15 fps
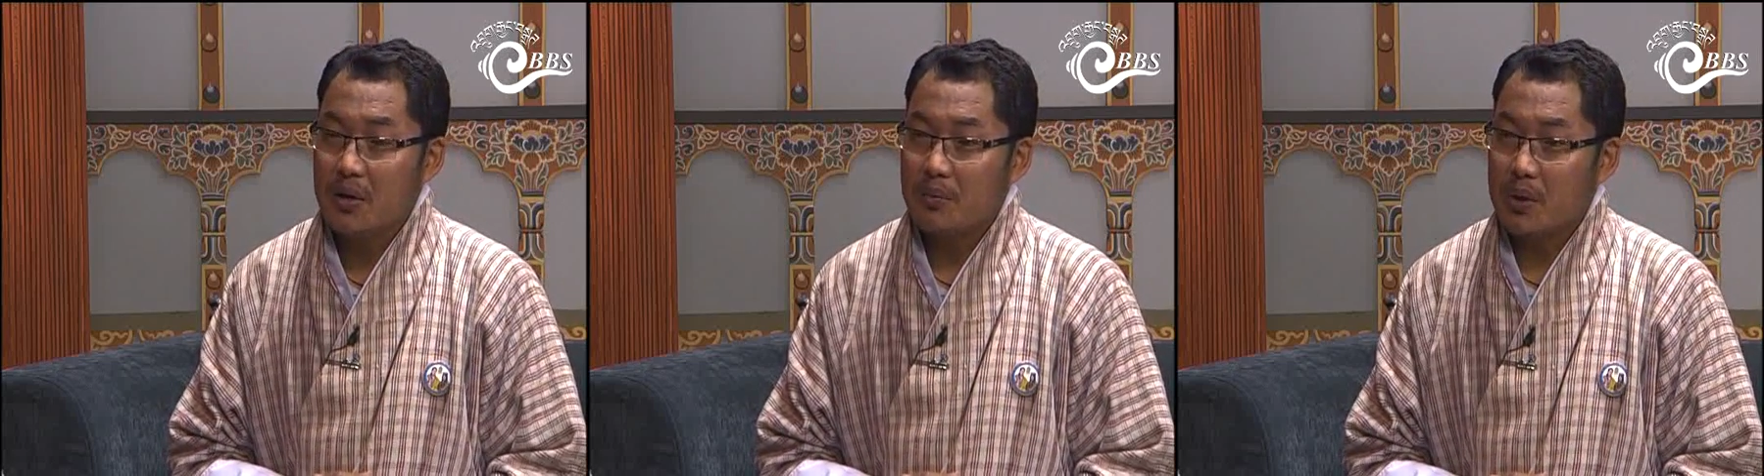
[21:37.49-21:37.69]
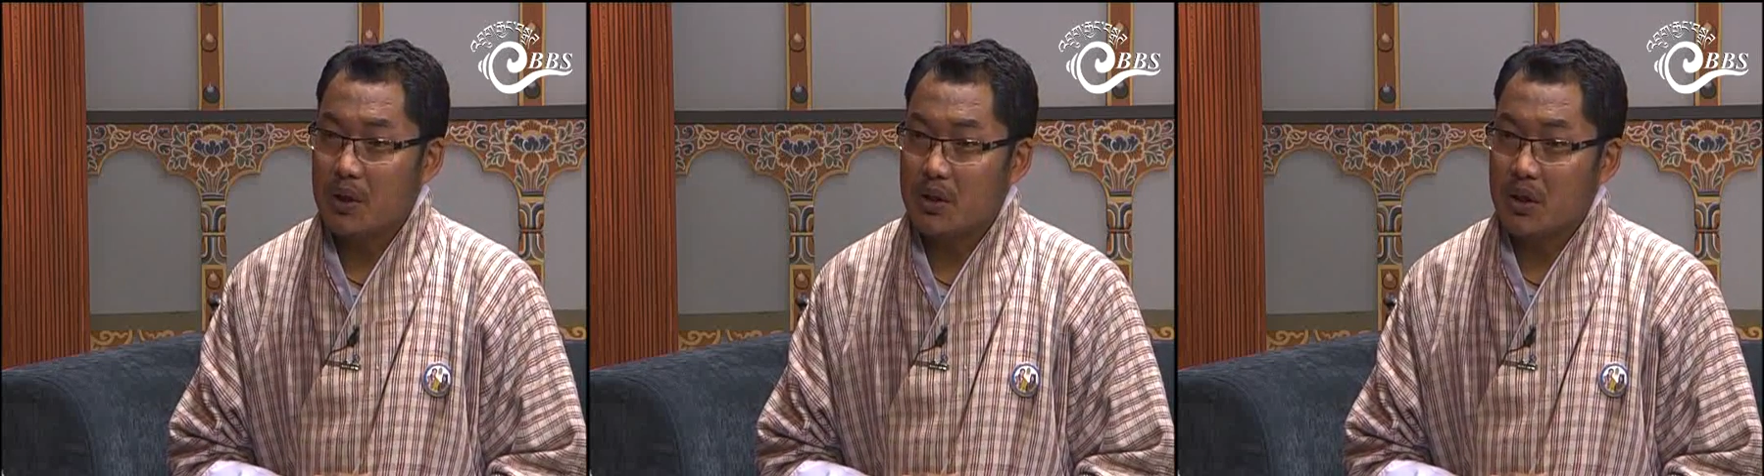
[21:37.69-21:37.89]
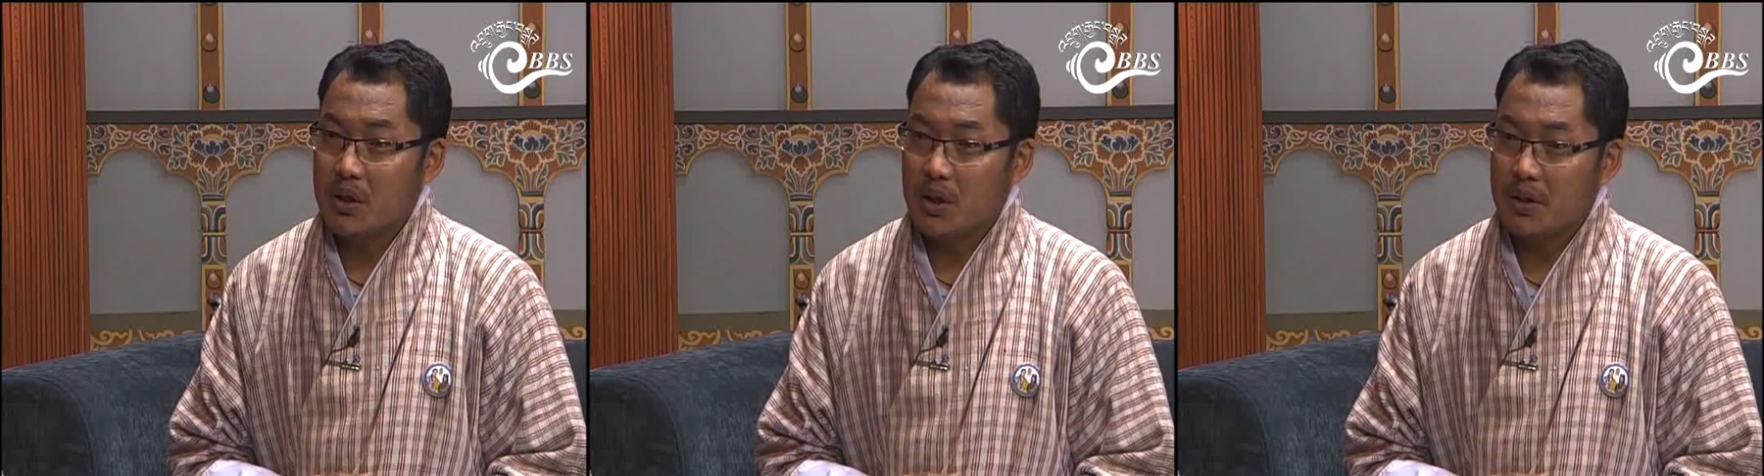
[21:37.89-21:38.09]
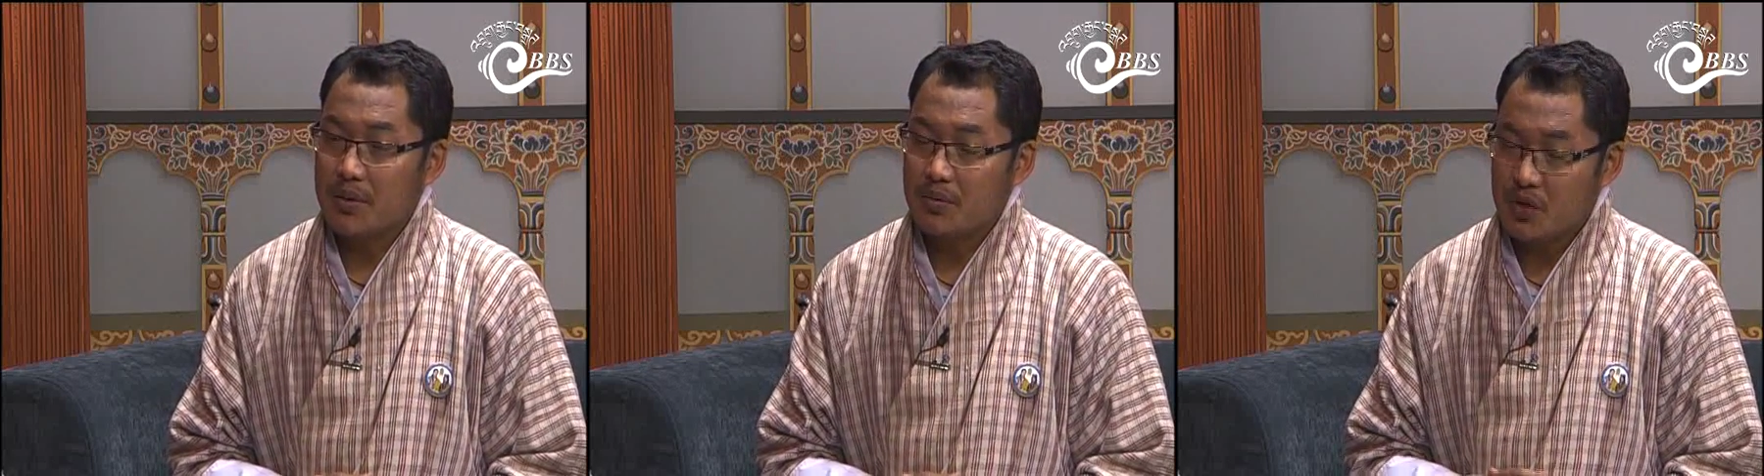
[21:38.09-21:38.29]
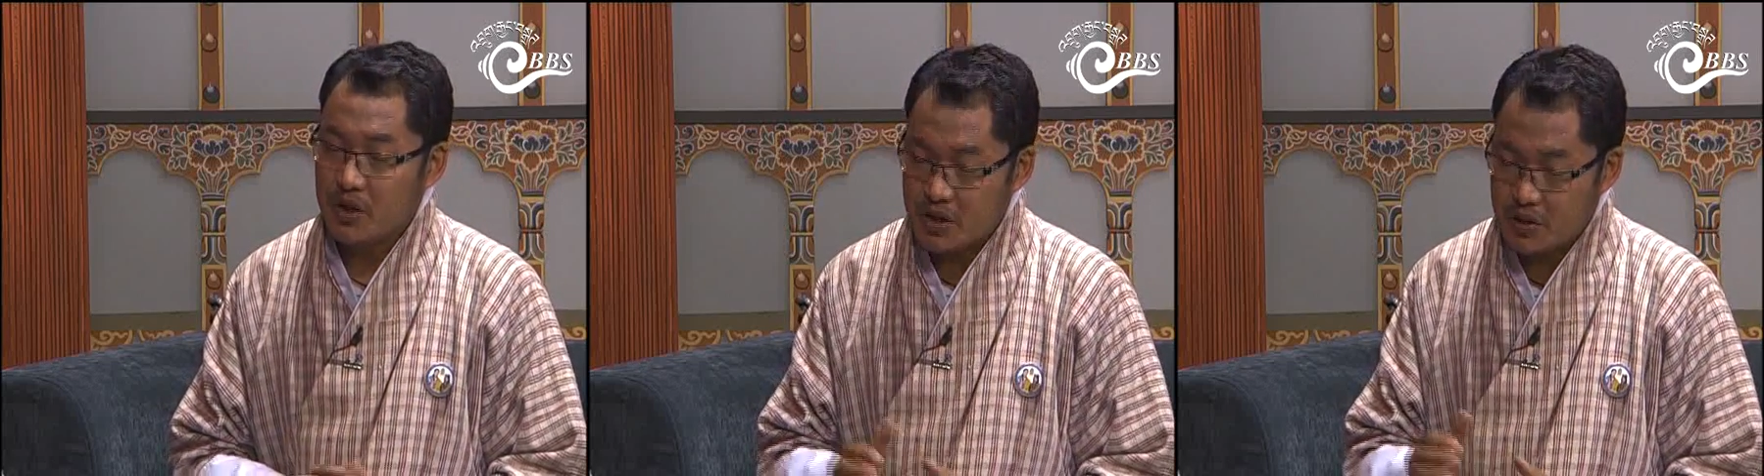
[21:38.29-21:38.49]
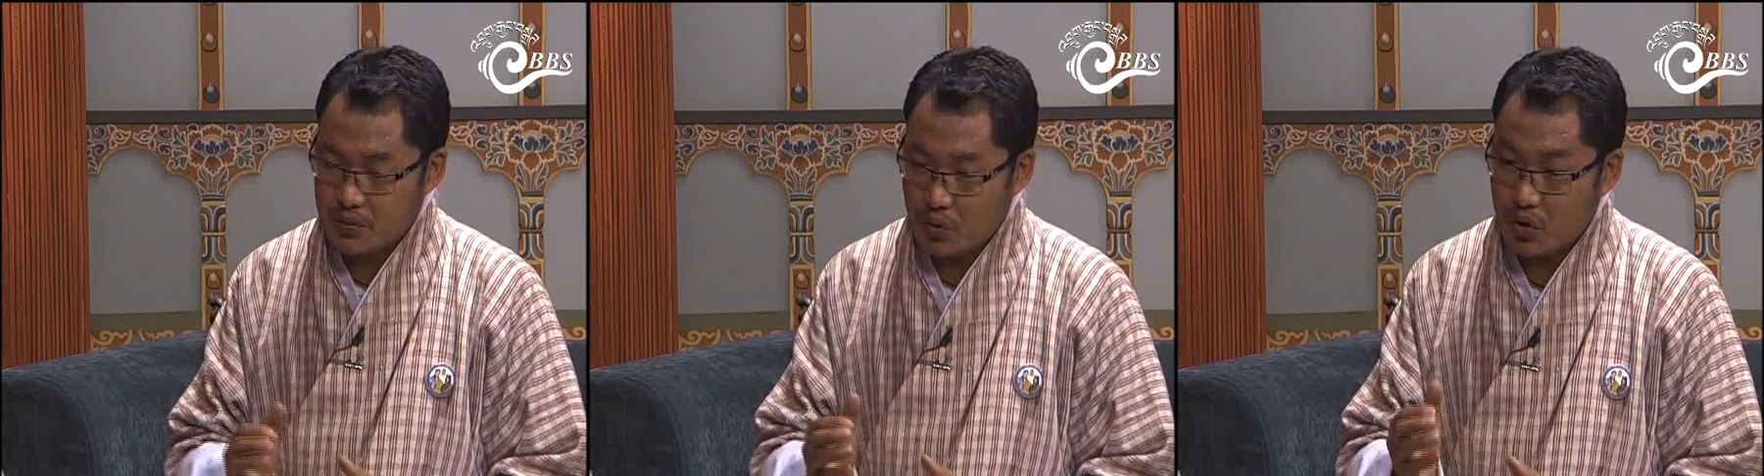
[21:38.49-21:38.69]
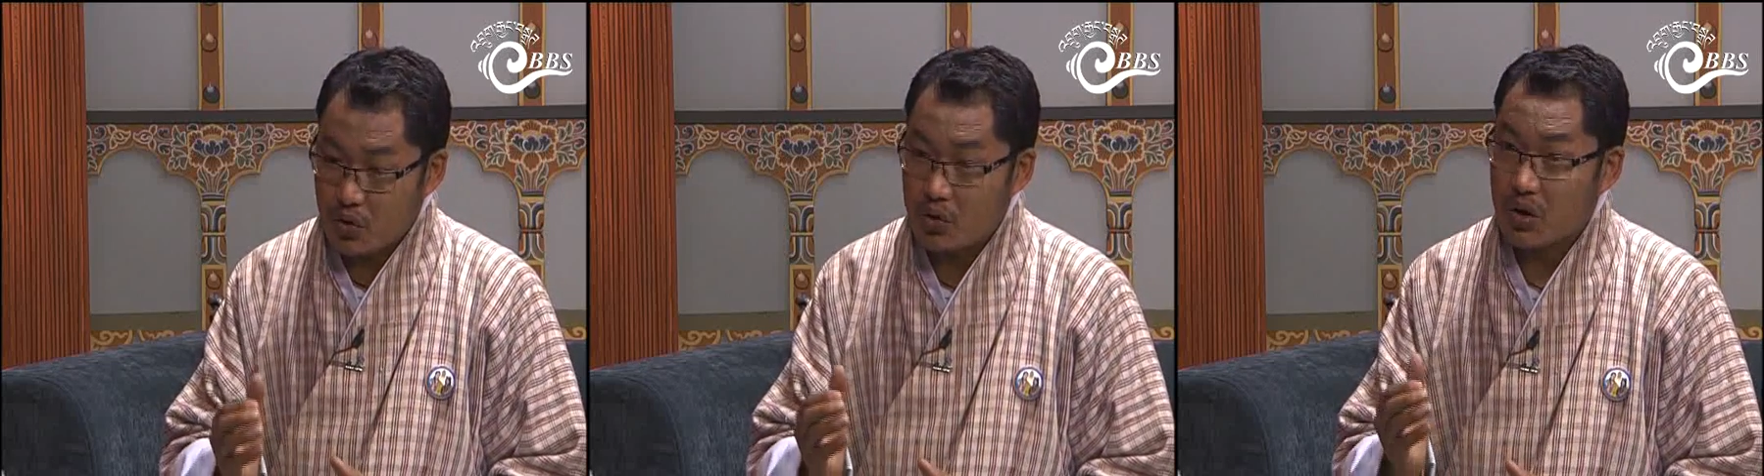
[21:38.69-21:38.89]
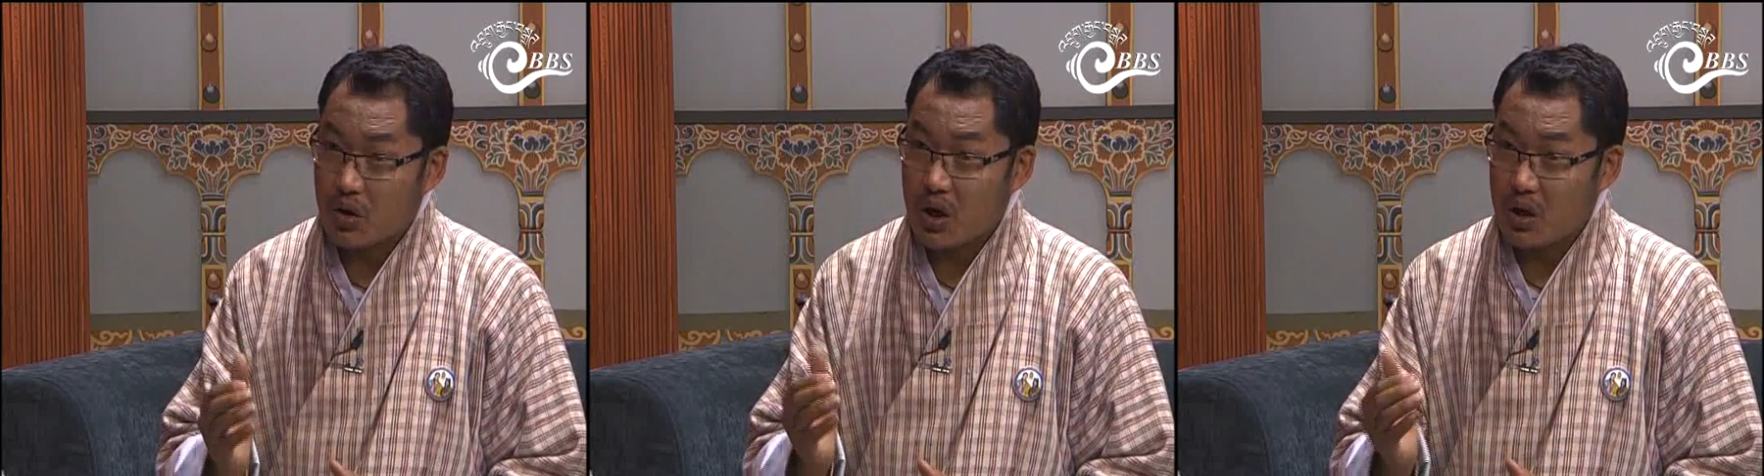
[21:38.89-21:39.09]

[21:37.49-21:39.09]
but this is for